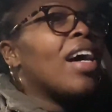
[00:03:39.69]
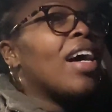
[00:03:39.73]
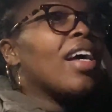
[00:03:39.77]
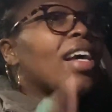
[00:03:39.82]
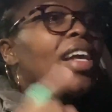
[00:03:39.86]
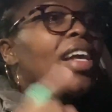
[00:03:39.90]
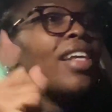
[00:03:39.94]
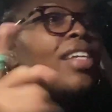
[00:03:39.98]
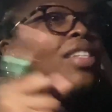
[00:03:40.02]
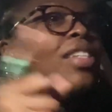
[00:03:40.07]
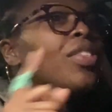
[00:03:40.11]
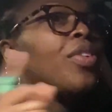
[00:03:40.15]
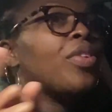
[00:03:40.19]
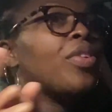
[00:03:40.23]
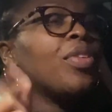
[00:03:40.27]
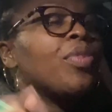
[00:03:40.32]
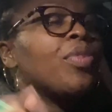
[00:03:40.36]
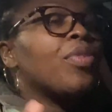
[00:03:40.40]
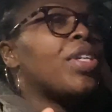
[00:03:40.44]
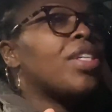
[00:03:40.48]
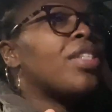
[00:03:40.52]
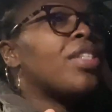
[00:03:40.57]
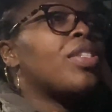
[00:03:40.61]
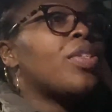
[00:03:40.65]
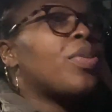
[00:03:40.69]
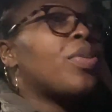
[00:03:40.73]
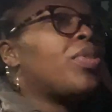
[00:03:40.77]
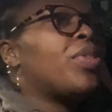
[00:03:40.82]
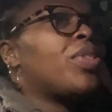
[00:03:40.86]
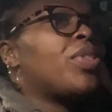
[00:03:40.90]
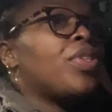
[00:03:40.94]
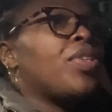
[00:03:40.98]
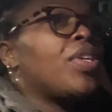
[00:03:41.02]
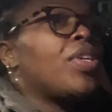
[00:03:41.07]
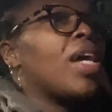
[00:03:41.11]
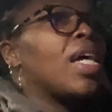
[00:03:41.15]
I gotta insert the running total
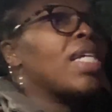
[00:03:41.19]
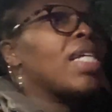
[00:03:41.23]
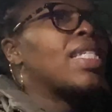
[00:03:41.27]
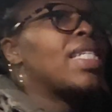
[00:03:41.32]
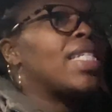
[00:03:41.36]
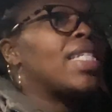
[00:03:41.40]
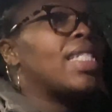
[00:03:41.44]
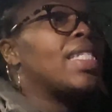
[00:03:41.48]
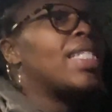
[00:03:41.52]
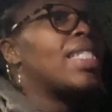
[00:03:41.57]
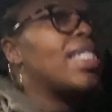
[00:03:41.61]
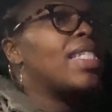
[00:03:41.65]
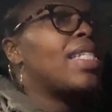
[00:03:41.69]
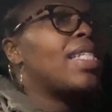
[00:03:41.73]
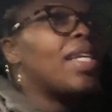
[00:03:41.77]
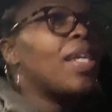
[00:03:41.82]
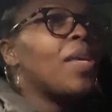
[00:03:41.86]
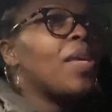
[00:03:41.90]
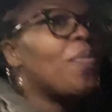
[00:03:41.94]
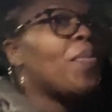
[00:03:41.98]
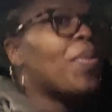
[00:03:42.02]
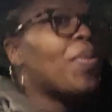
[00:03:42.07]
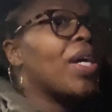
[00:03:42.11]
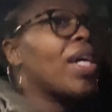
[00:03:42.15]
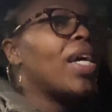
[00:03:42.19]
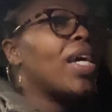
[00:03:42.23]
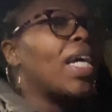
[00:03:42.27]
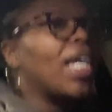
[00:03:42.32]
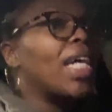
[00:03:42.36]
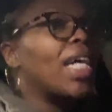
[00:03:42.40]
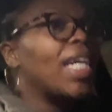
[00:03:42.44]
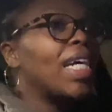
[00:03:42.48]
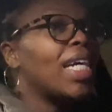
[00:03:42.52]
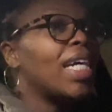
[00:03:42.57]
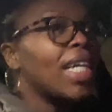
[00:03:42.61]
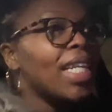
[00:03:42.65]
so you guys can see, but
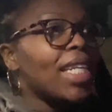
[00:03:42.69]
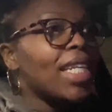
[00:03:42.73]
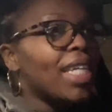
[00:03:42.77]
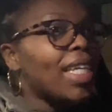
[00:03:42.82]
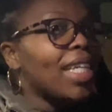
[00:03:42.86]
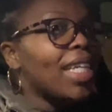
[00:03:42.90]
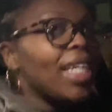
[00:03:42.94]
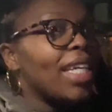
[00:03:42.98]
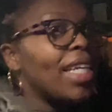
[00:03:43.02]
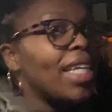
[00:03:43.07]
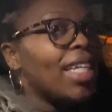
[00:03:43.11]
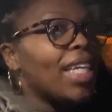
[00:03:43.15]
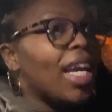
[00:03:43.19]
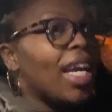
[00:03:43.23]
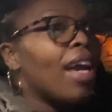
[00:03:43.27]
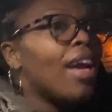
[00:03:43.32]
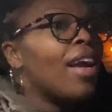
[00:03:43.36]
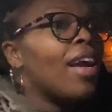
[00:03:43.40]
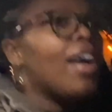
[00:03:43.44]
honey,